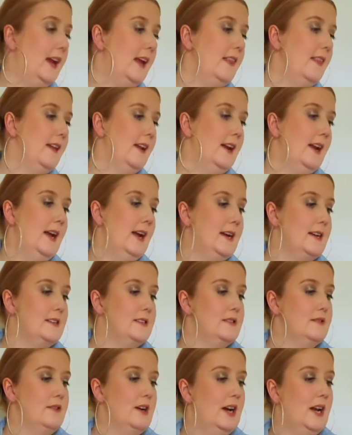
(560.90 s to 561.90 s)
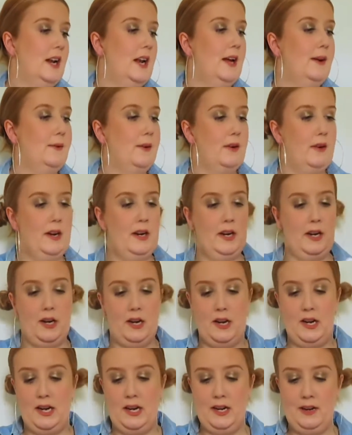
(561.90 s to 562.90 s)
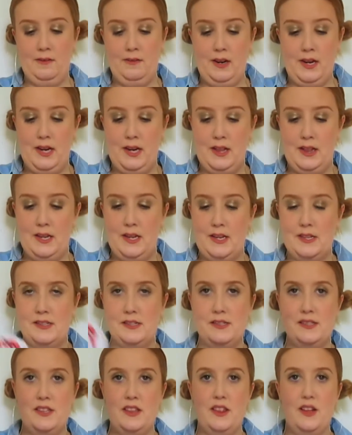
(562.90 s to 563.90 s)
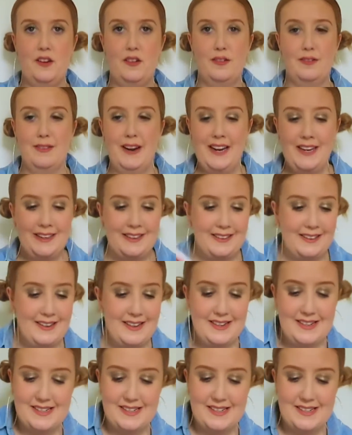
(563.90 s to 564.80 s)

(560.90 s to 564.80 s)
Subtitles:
The next one I'm going to go in with is the Wrangler